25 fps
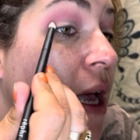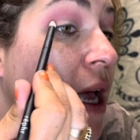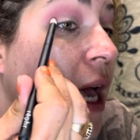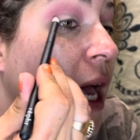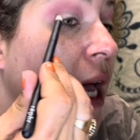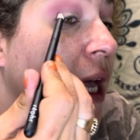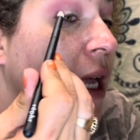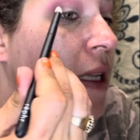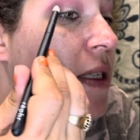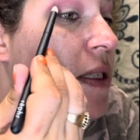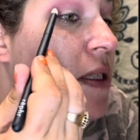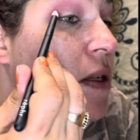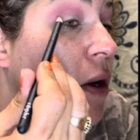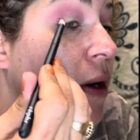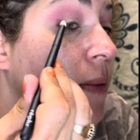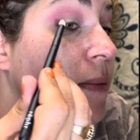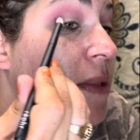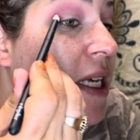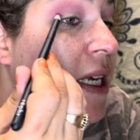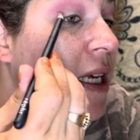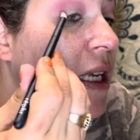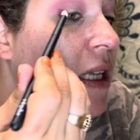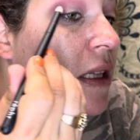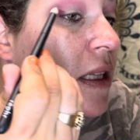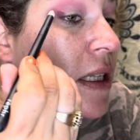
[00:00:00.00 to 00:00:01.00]
And so I'm
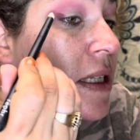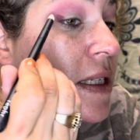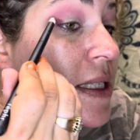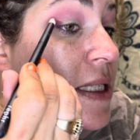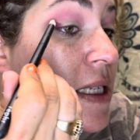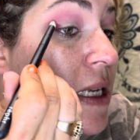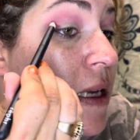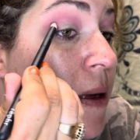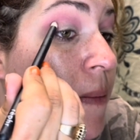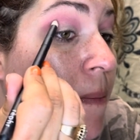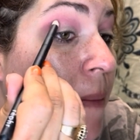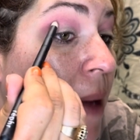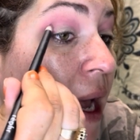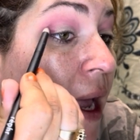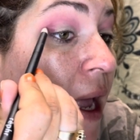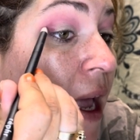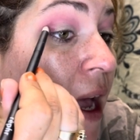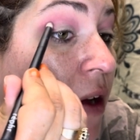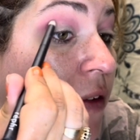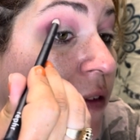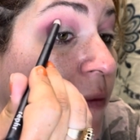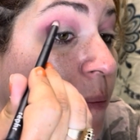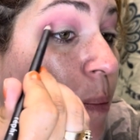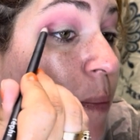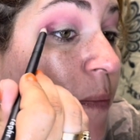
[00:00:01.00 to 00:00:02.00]
taking this in my
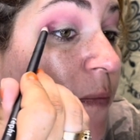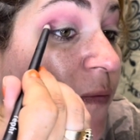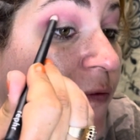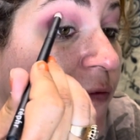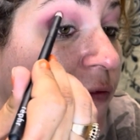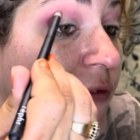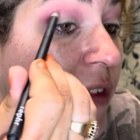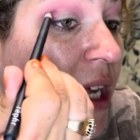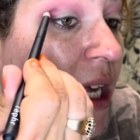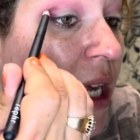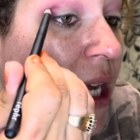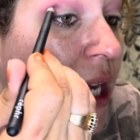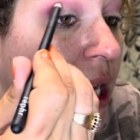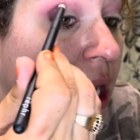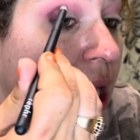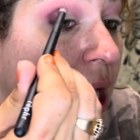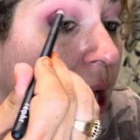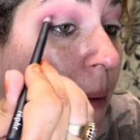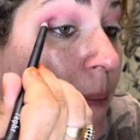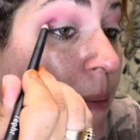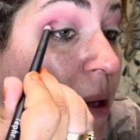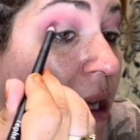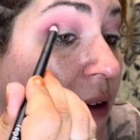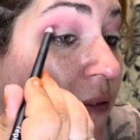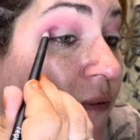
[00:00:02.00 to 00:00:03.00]
outer V.
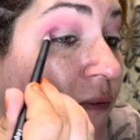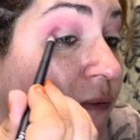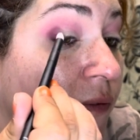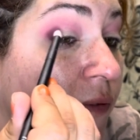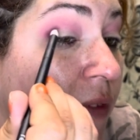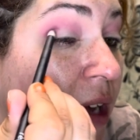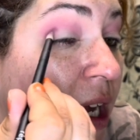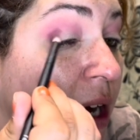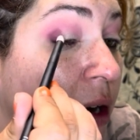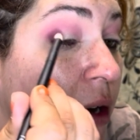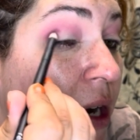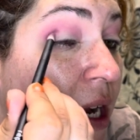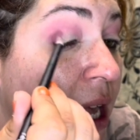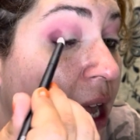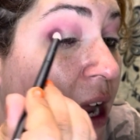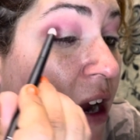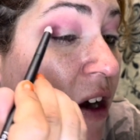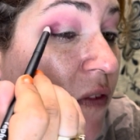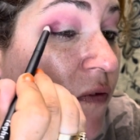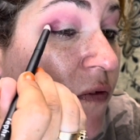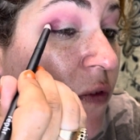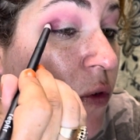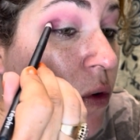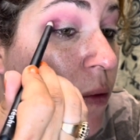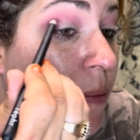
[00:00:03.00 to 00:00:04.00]
I'm being very
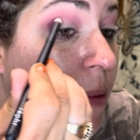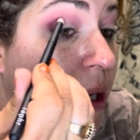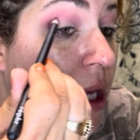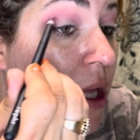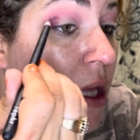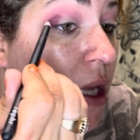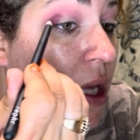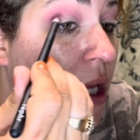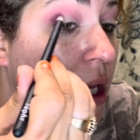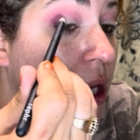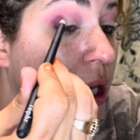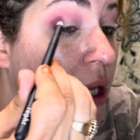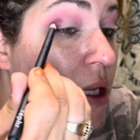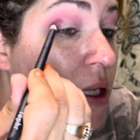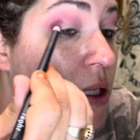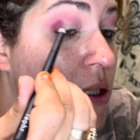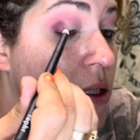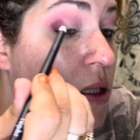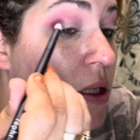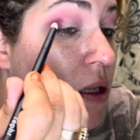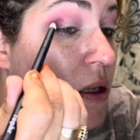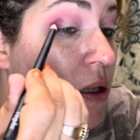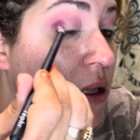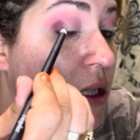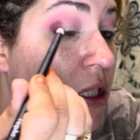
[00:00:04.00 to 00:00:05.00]
careful
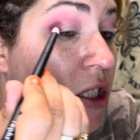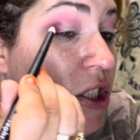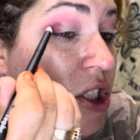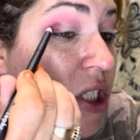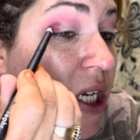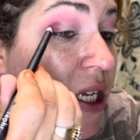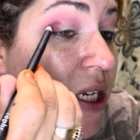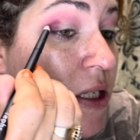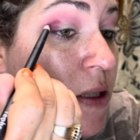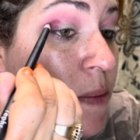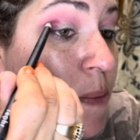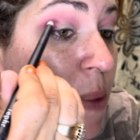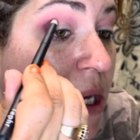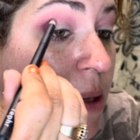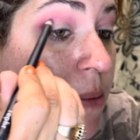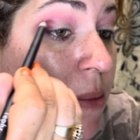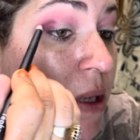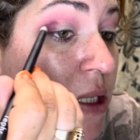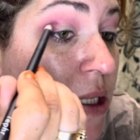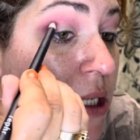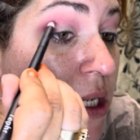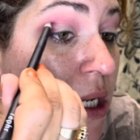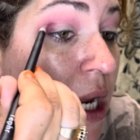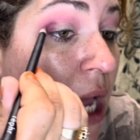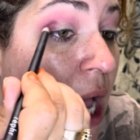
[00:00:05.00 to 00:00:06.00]
because this shade is
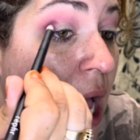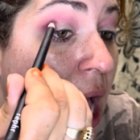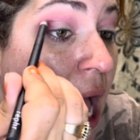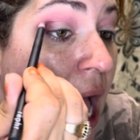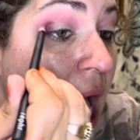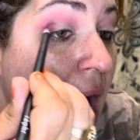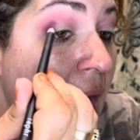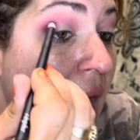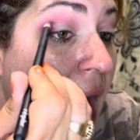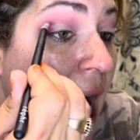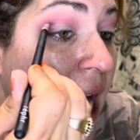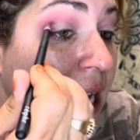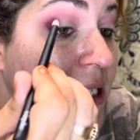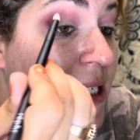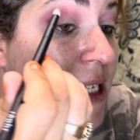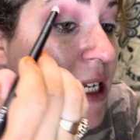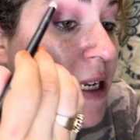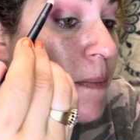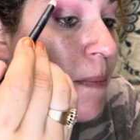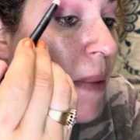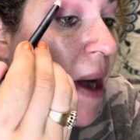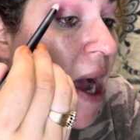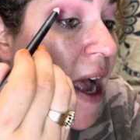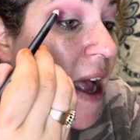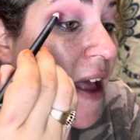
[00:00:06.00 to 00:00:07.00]
pigmented. I
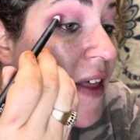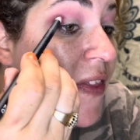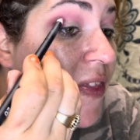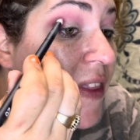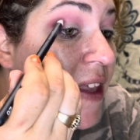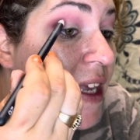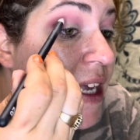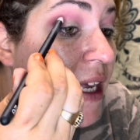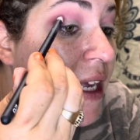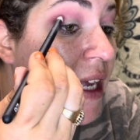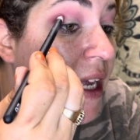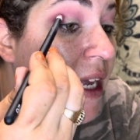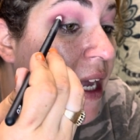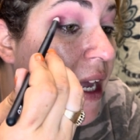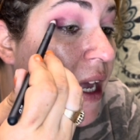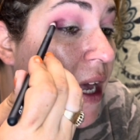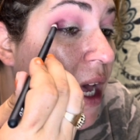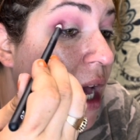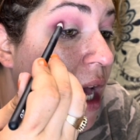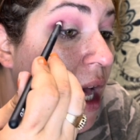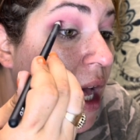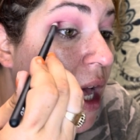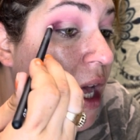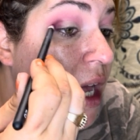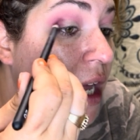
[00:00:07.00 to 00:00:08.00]
did buy the
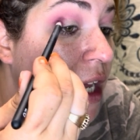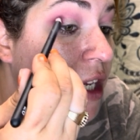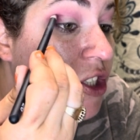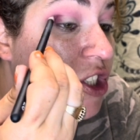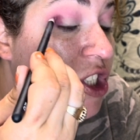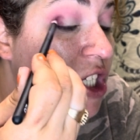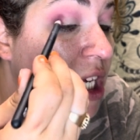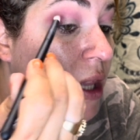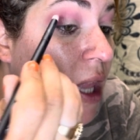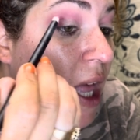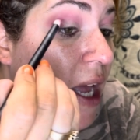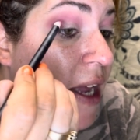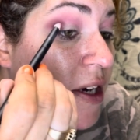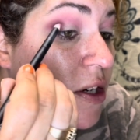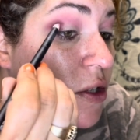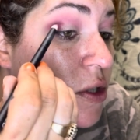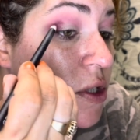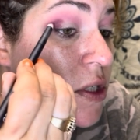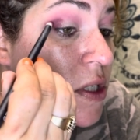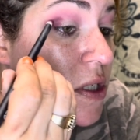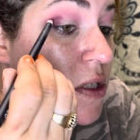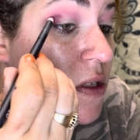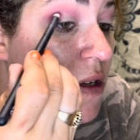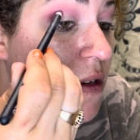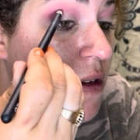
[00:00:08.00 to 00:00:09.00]
uh, gel
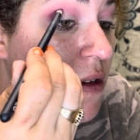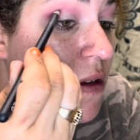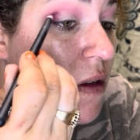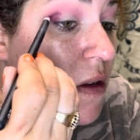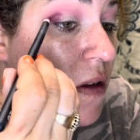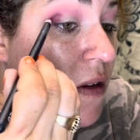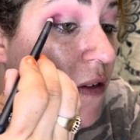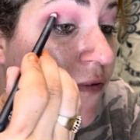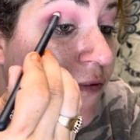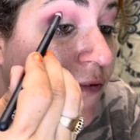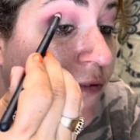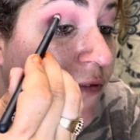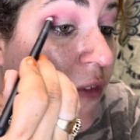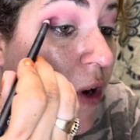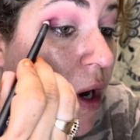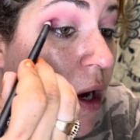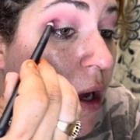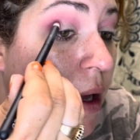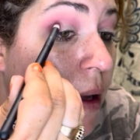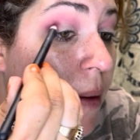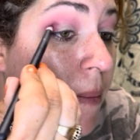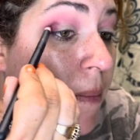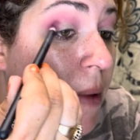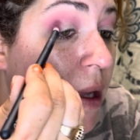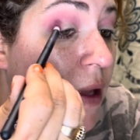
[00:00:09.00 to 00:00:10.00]
liners
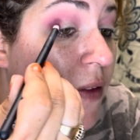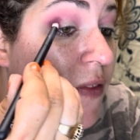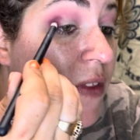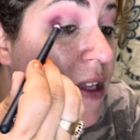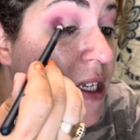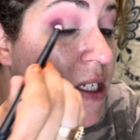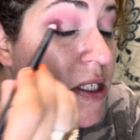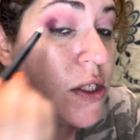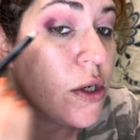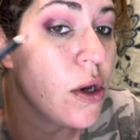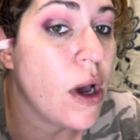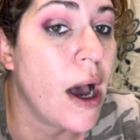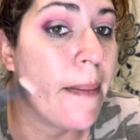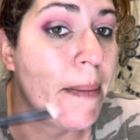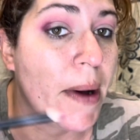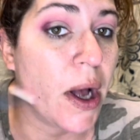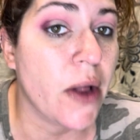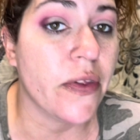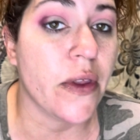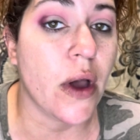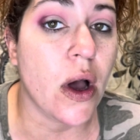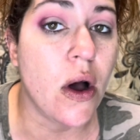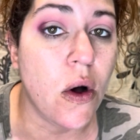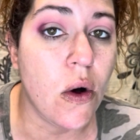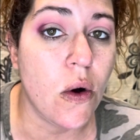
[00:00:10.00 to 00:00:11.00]
from this too. I bought
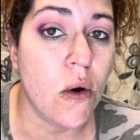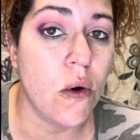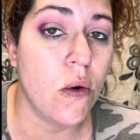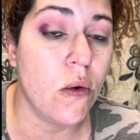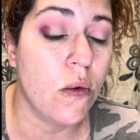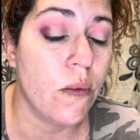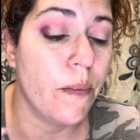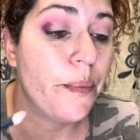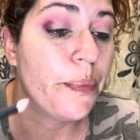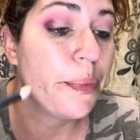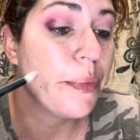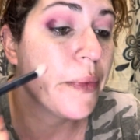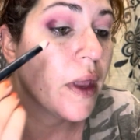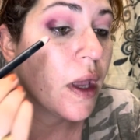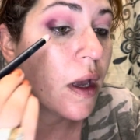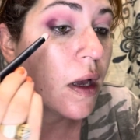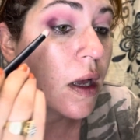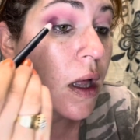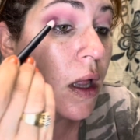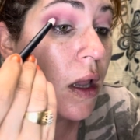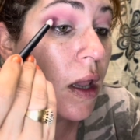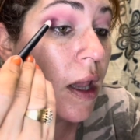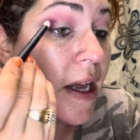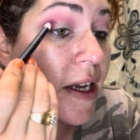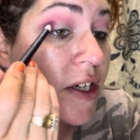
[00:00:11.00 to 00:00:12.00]
the whole
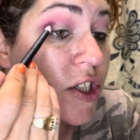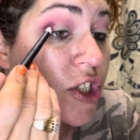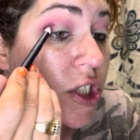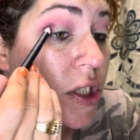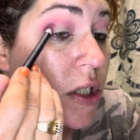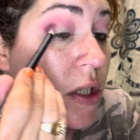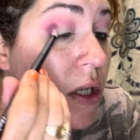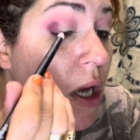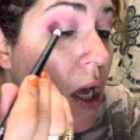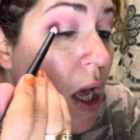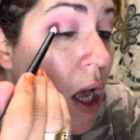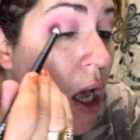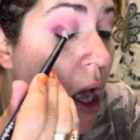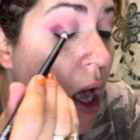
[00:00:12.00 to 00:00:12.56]
collection.